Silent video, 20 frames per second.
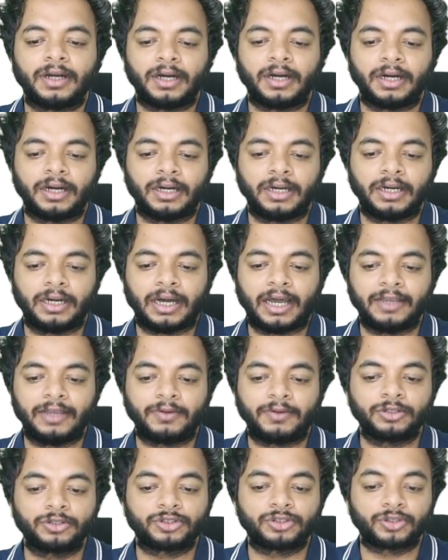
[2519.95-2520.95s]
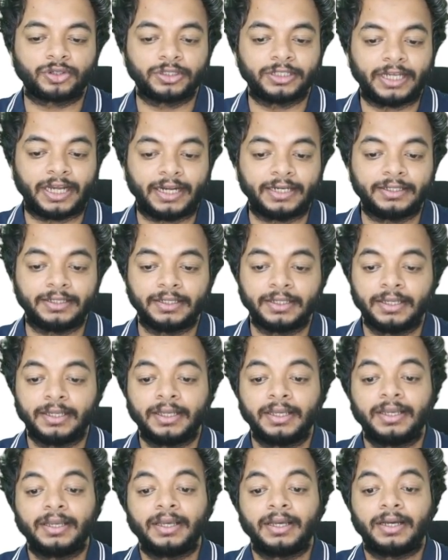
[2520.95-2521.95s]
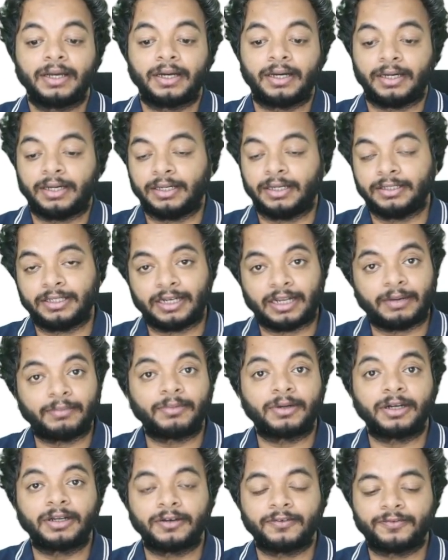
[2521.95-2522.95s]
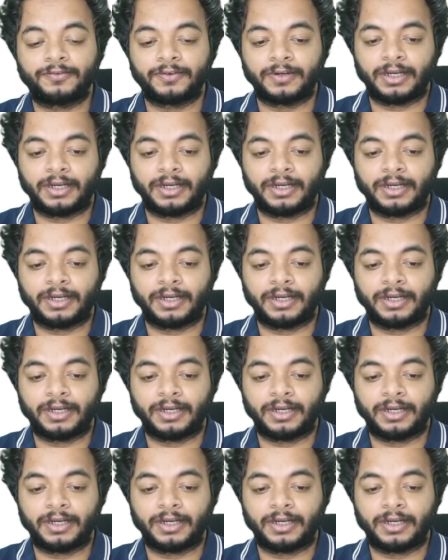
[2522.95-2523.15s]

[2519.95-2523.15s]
I want to show that the number